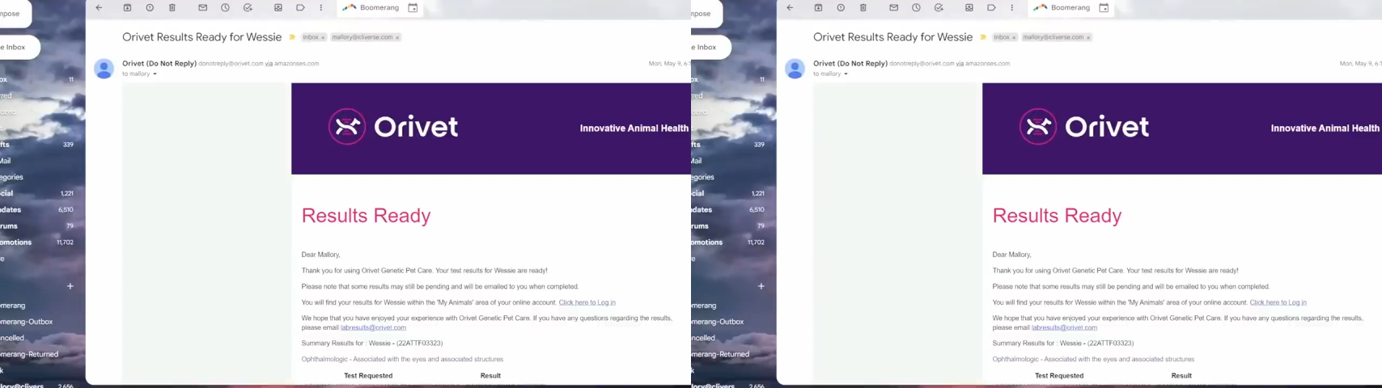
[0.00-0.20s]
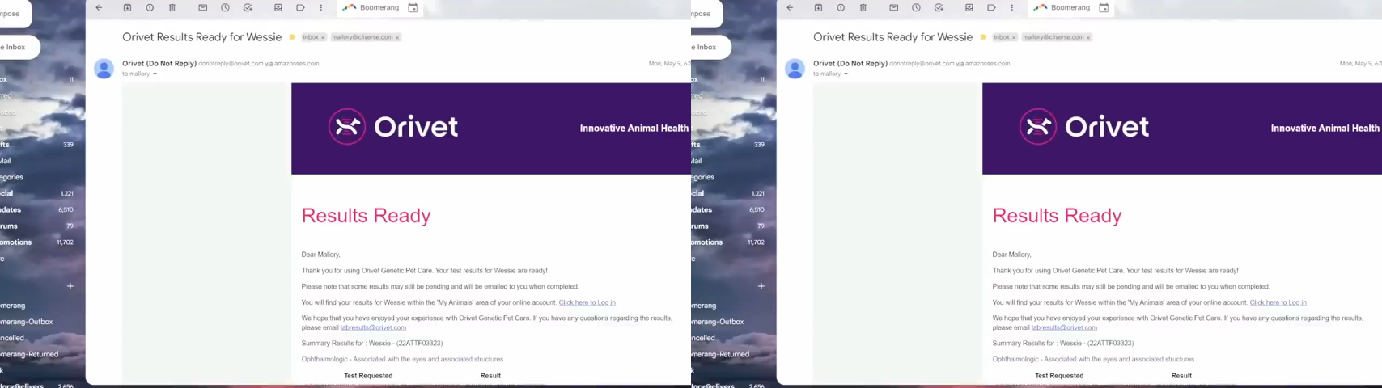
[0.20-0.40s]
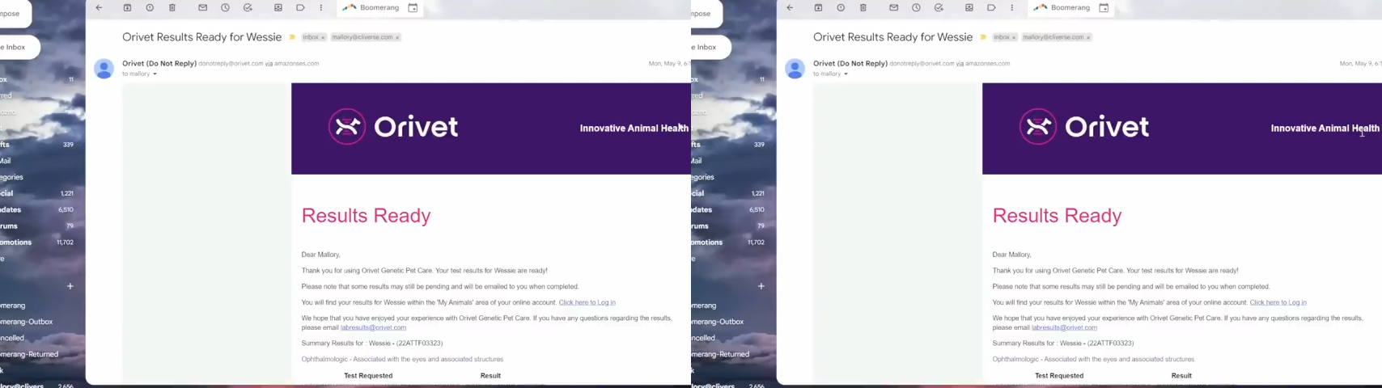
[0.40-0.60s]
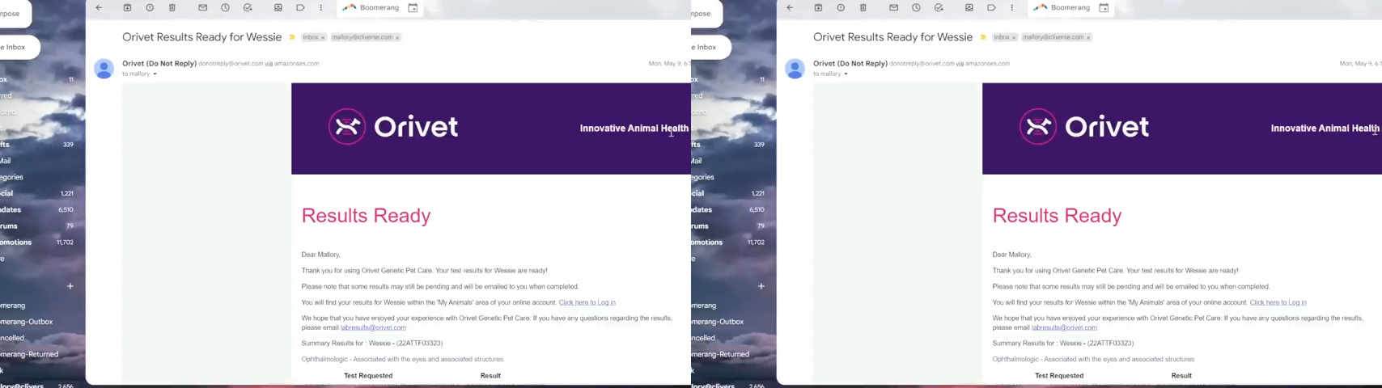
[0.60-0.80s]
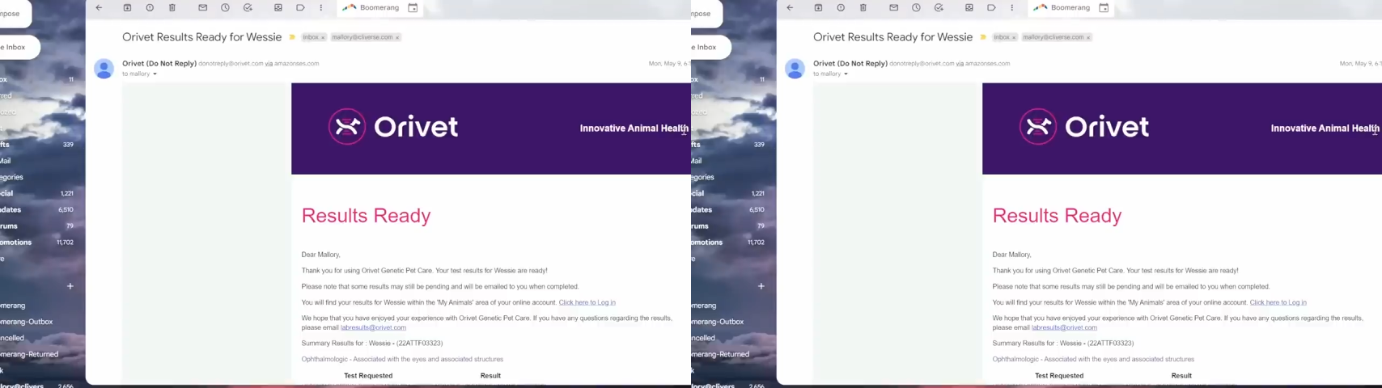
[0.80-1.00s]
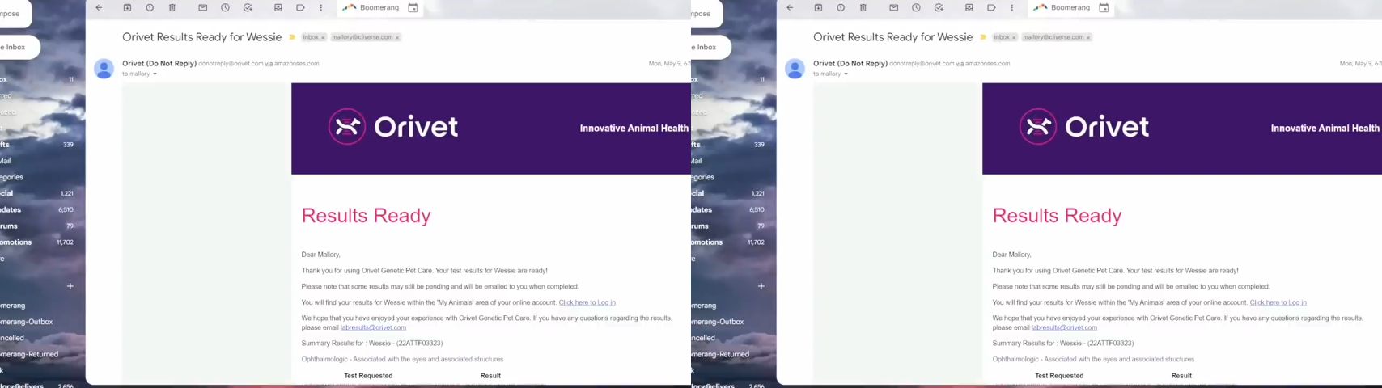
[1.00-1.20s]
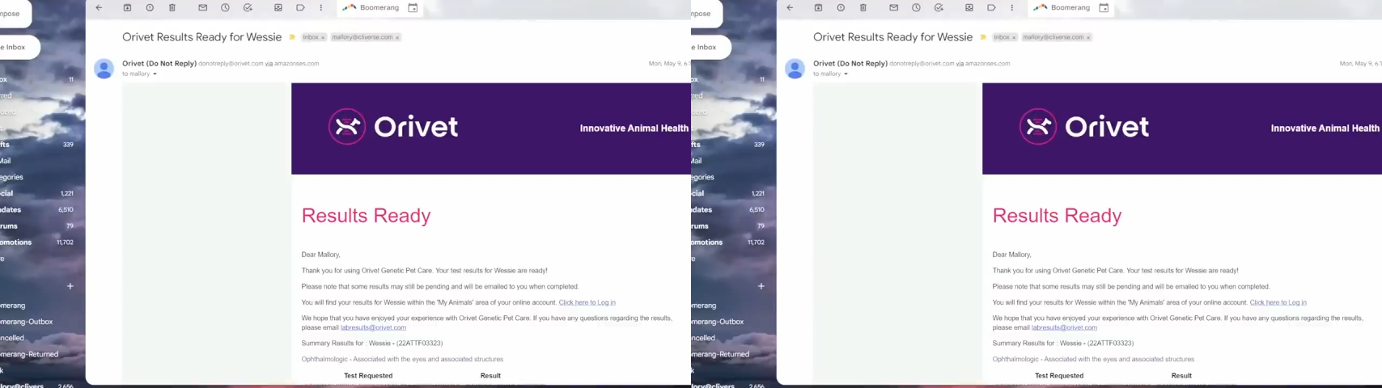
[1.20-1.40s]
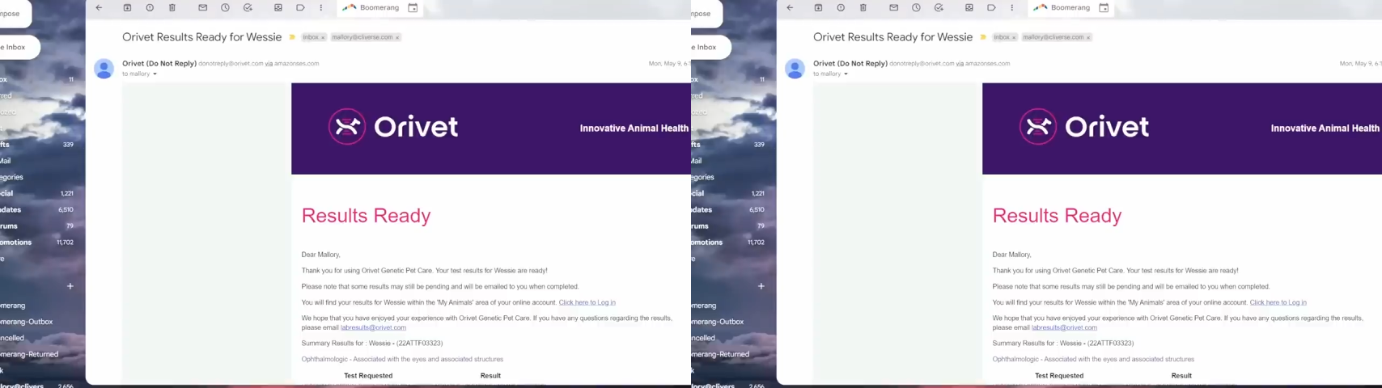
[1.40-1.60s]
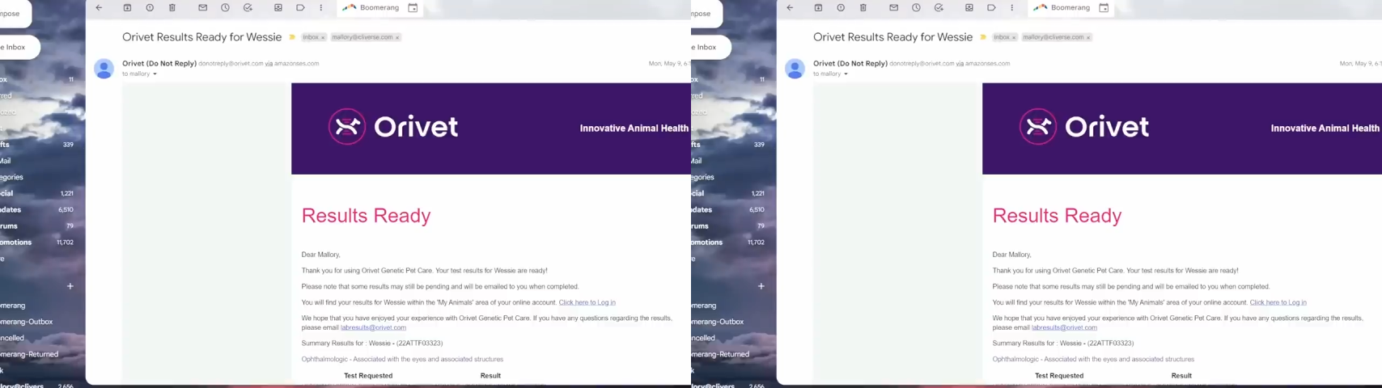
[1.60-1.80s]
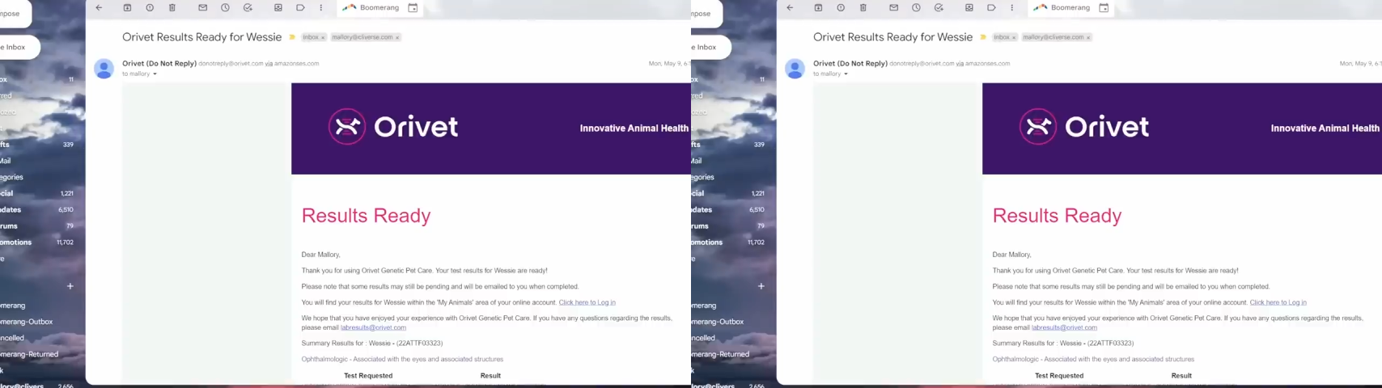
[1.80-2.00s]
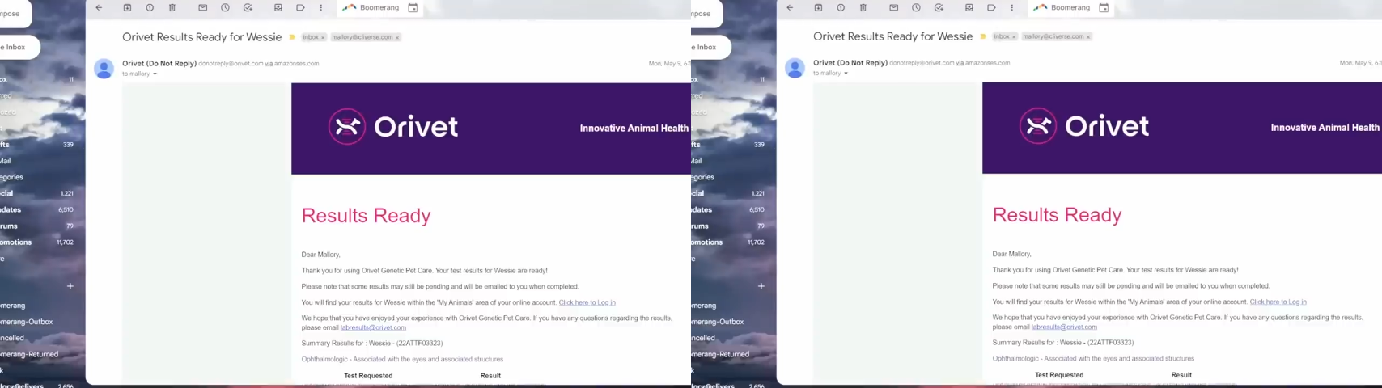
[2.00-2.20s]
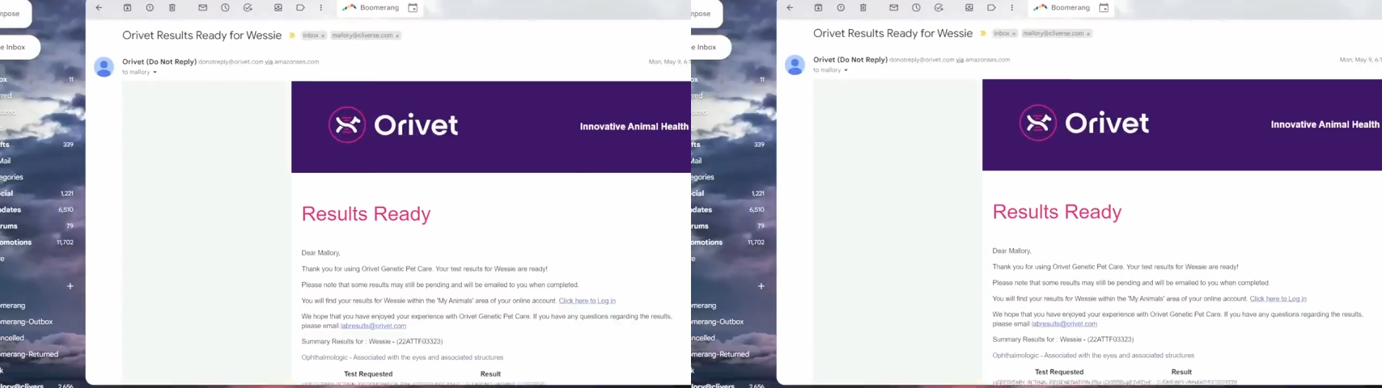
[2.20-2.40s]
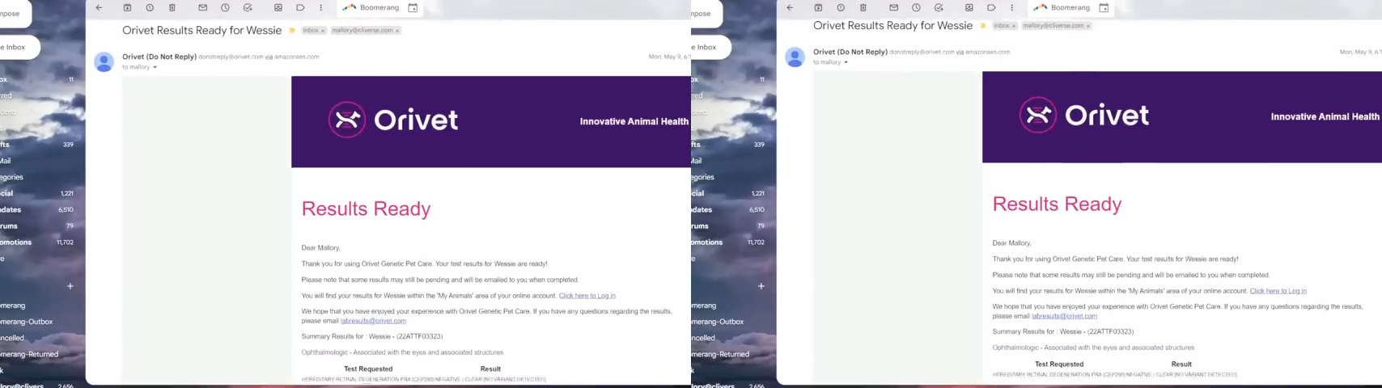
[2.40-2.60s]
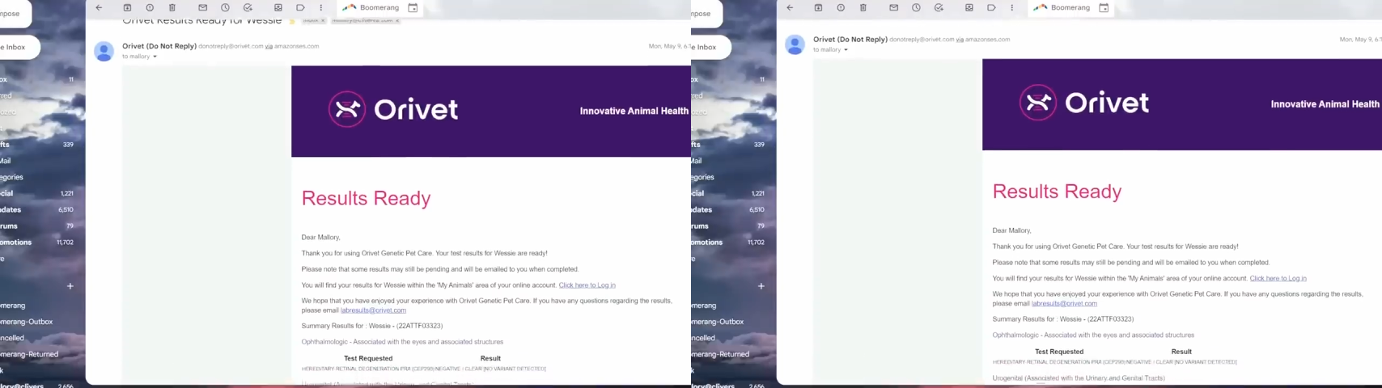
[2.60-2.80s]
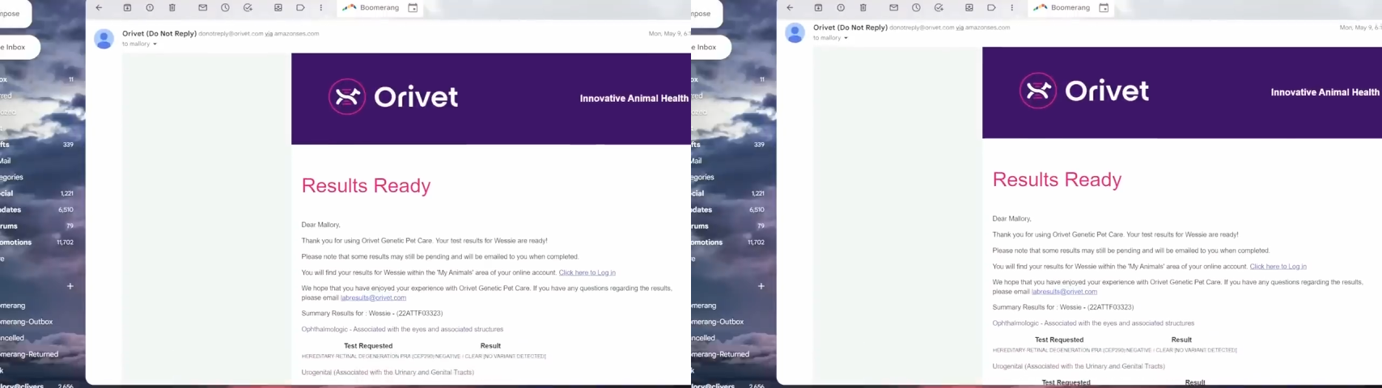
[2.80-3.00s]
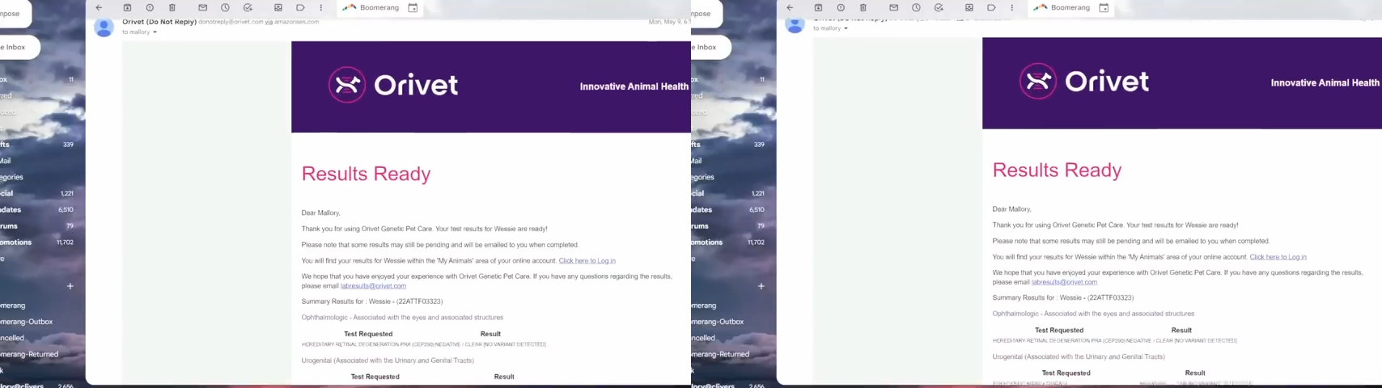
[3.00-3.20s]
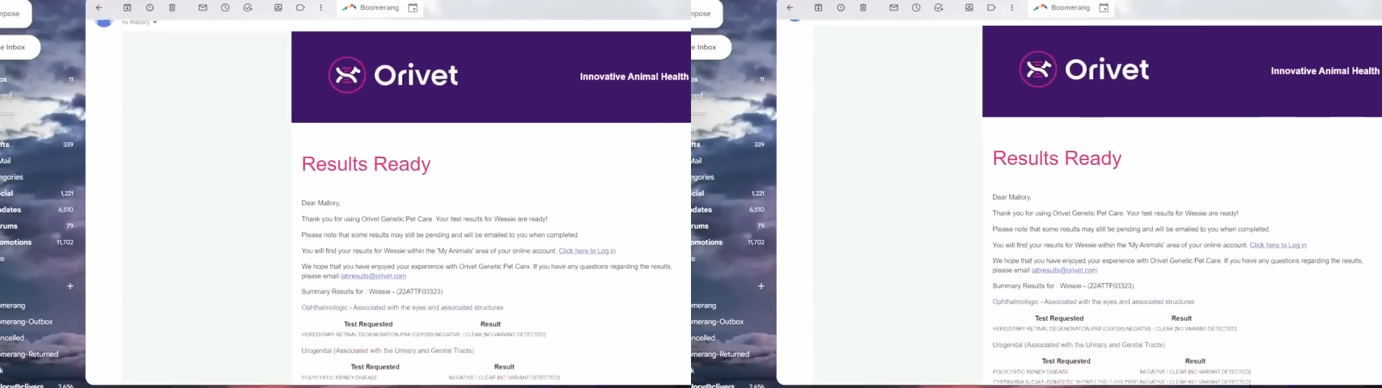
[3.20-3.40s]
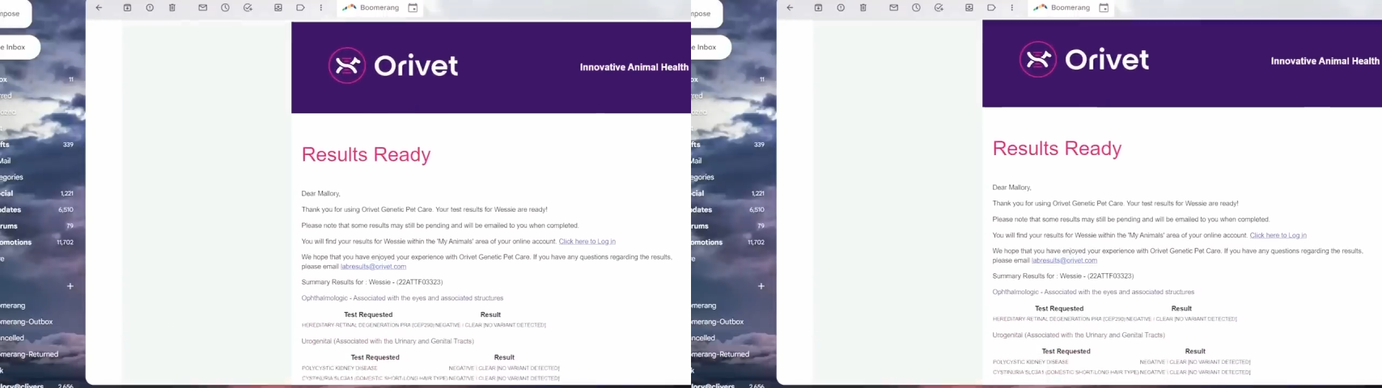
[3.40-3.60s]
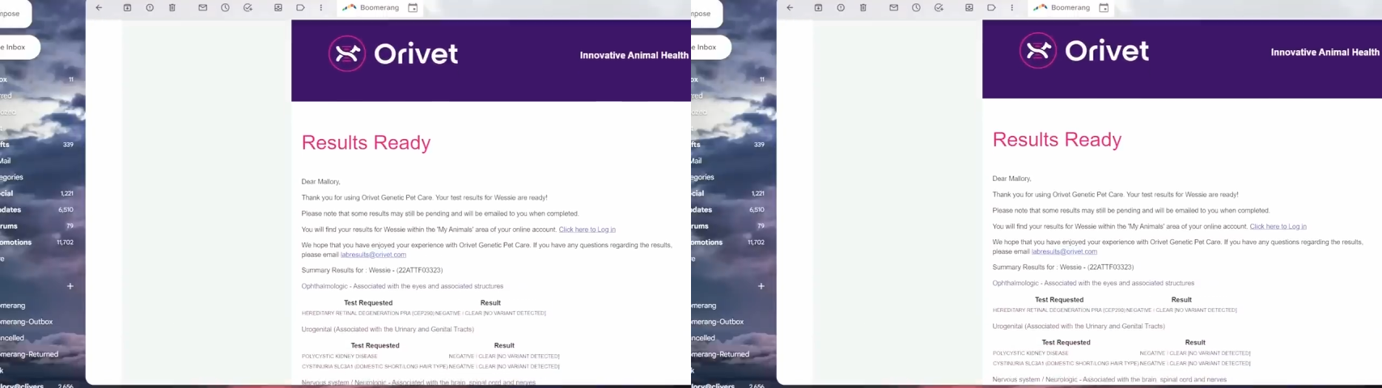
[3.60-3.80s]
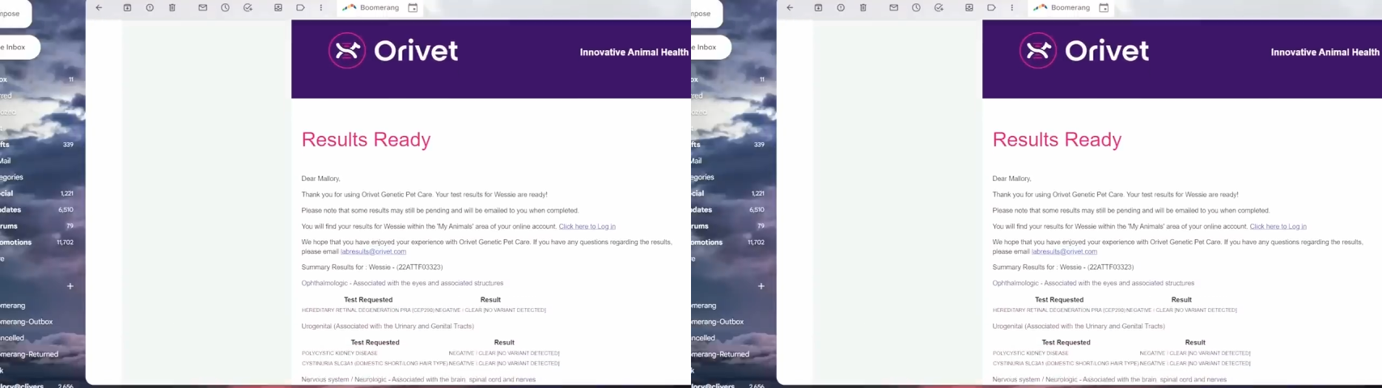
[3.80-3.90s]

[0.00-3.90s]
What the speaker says: (no speaker visible)